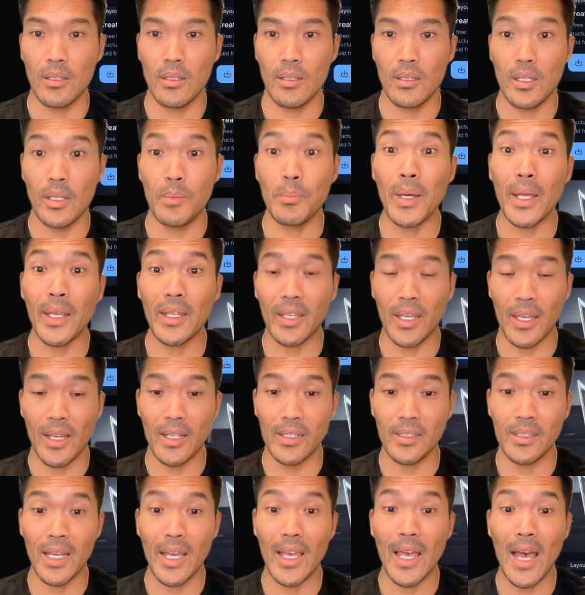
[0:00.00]
In my
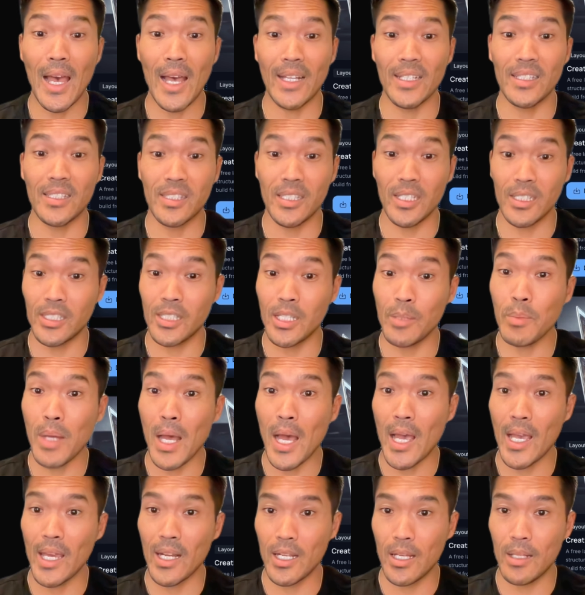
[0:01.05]
case, I had 16
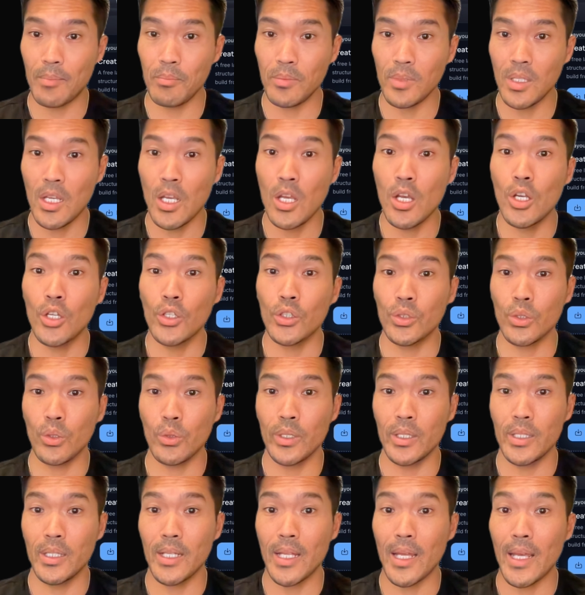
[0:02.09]
items, so
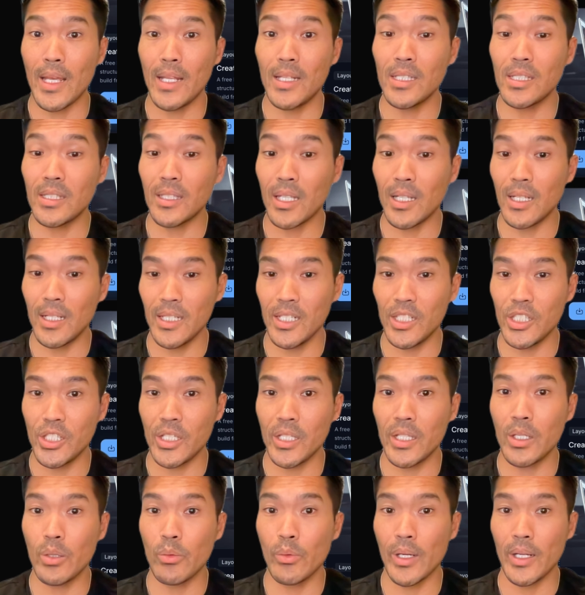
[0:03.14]
it instantly
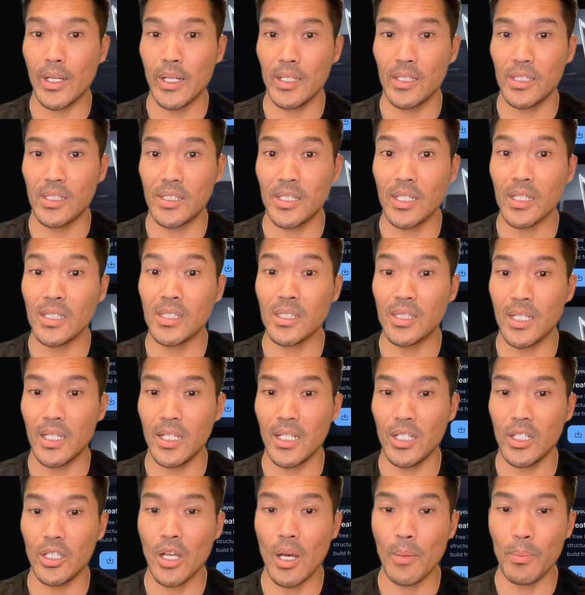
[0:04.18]
generated
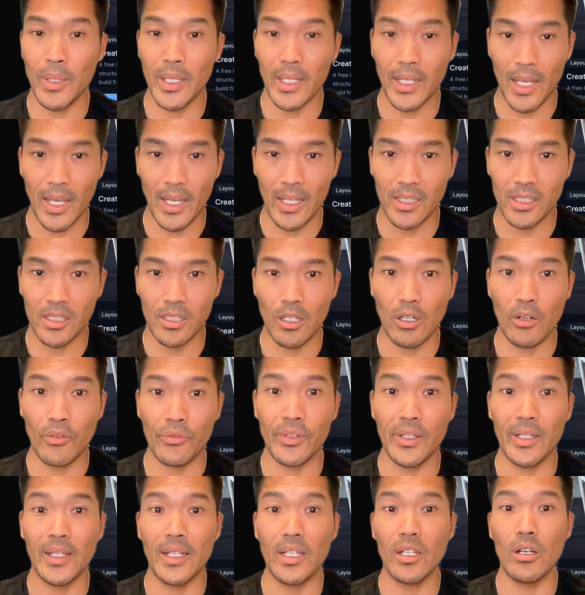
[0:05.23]
16 duplicates of
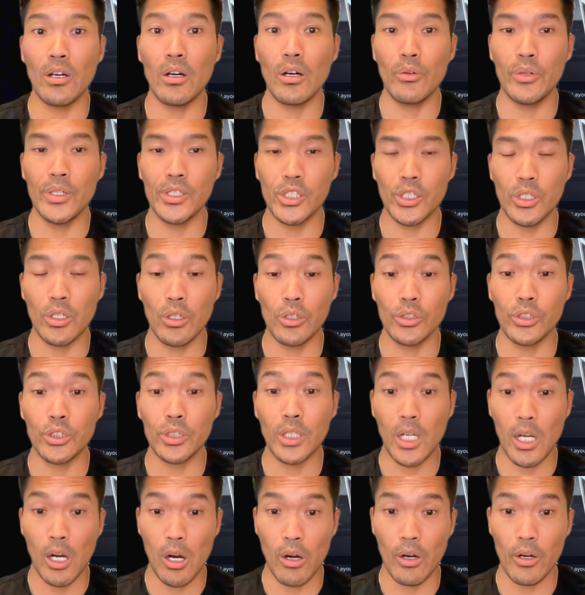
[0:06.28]
the original
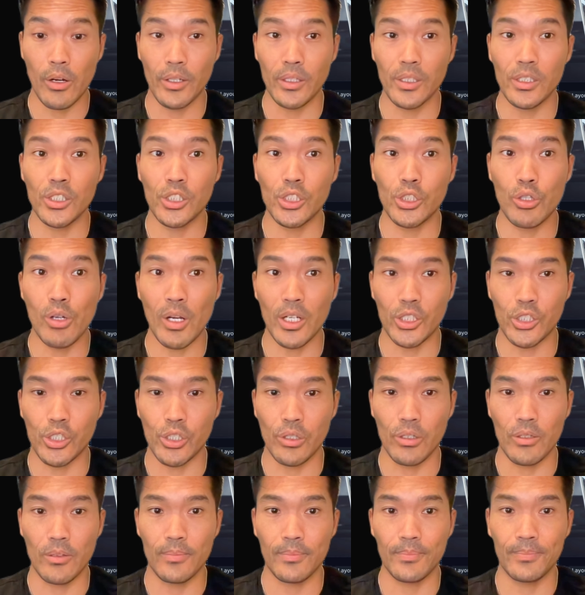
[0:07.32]
card
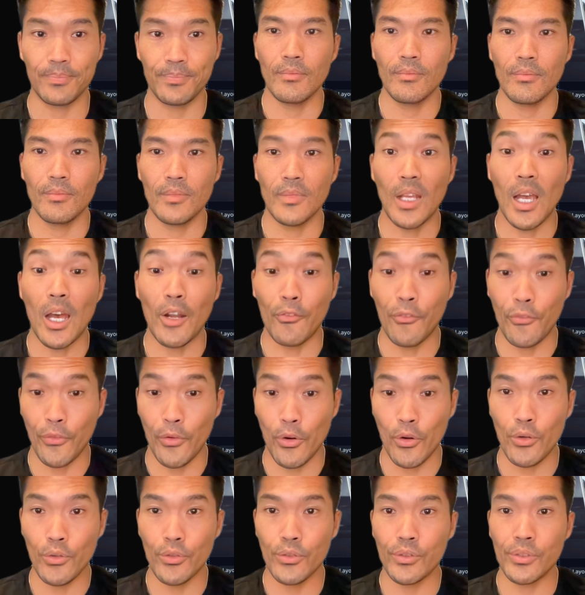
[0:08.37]
structure. At
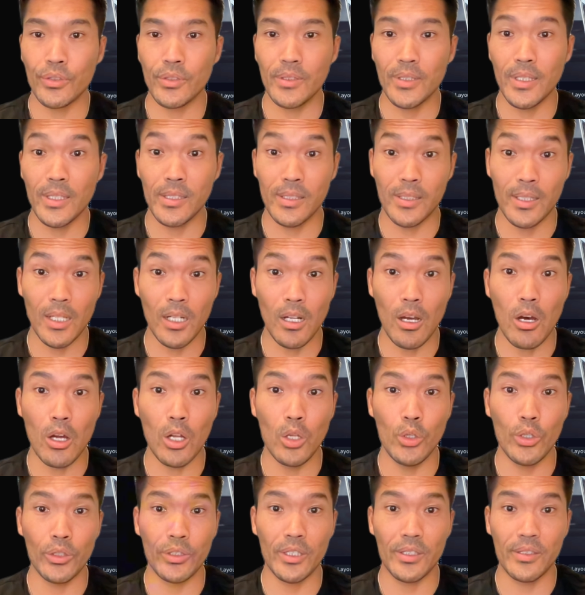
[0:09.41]
first, they still all
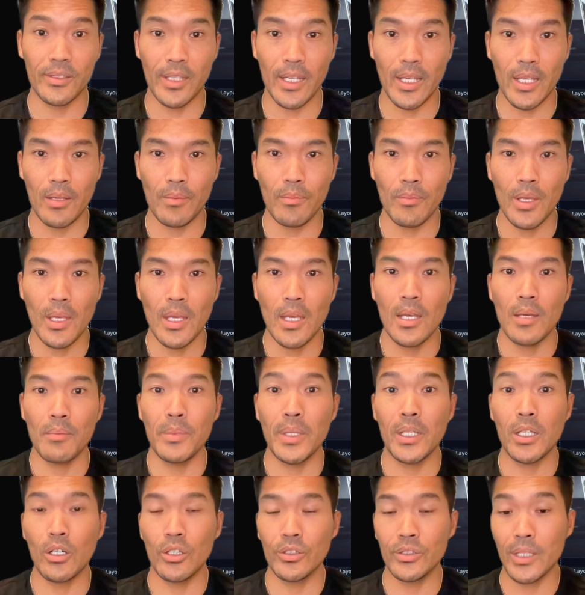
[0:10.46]
look the same
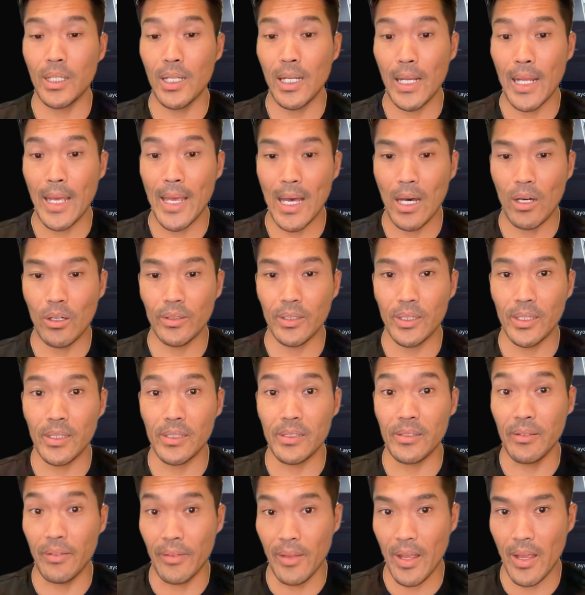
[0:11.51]
because the layout
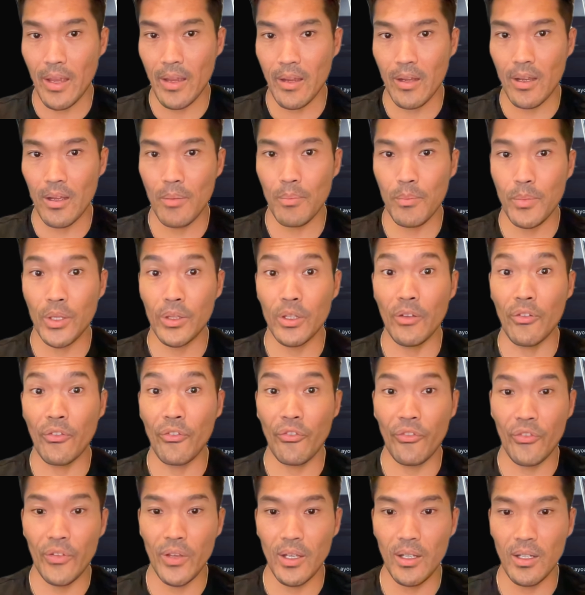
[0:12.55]
is there, but the
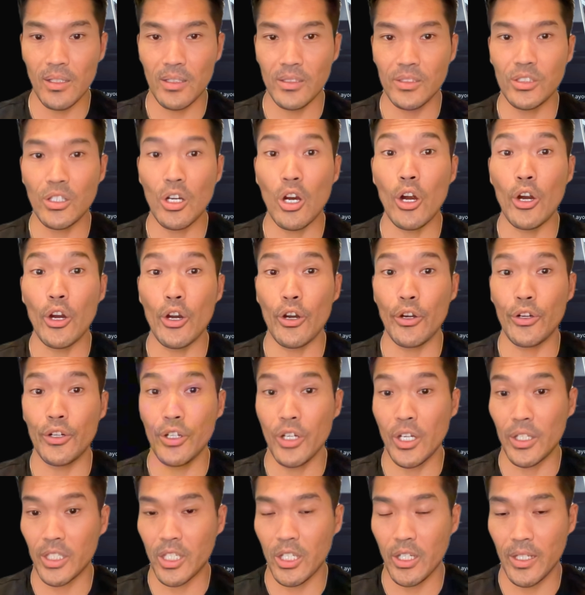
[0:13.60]
fields are
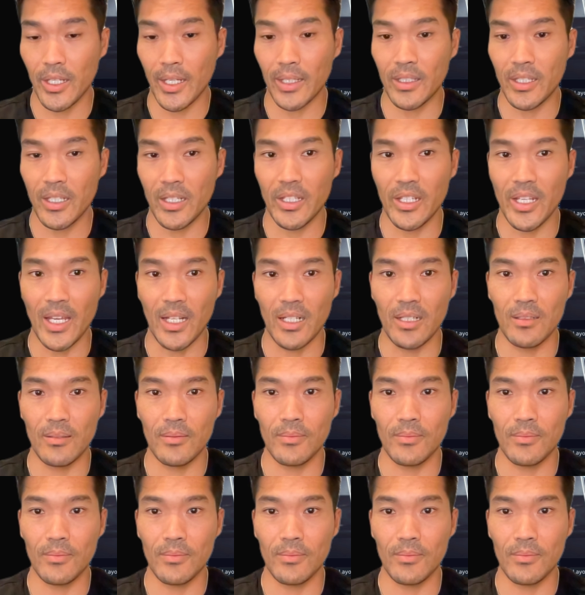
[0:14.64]
not connected yet.